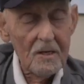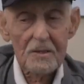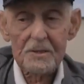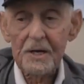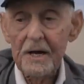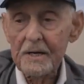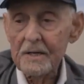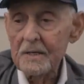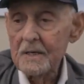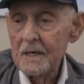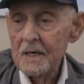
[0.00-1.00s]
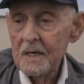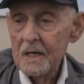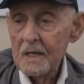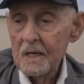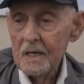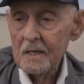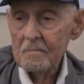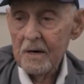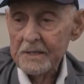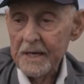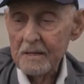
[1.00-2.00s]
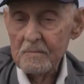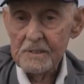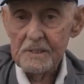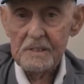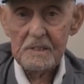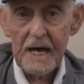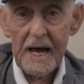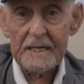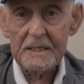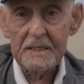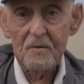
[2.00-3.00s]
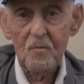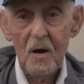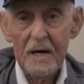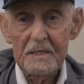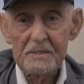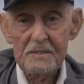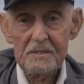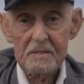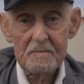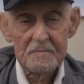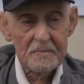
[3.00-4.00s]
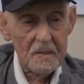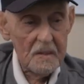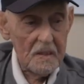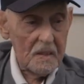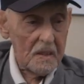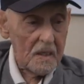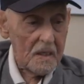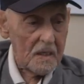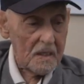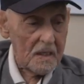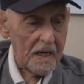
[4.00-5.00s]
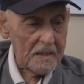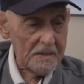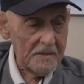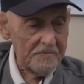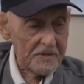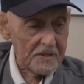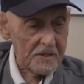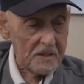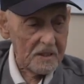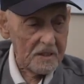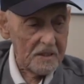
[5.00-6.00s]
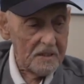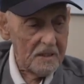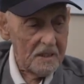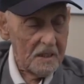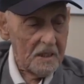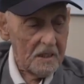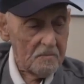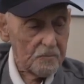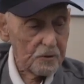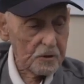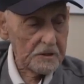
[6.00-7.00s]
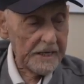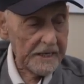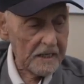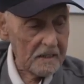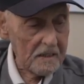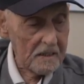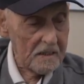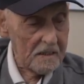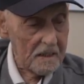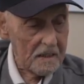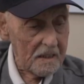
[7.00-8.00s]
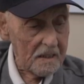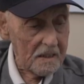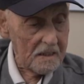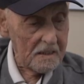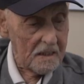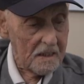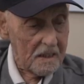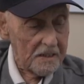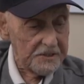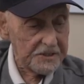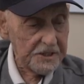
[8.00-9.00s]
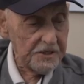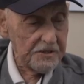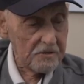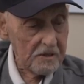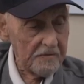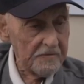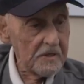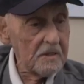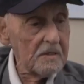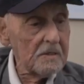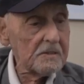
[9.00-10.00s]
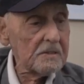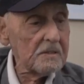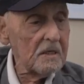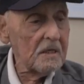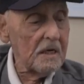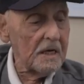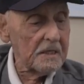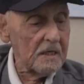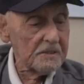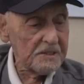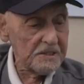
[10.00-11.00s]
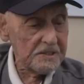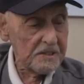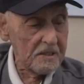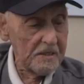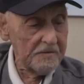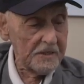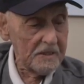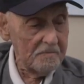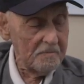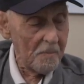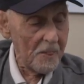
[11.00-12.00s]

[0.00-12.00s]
Okay. Uh, my name is Allen Weiss. Uh, I live at Brookdale, senior living, uh, uh assisted living.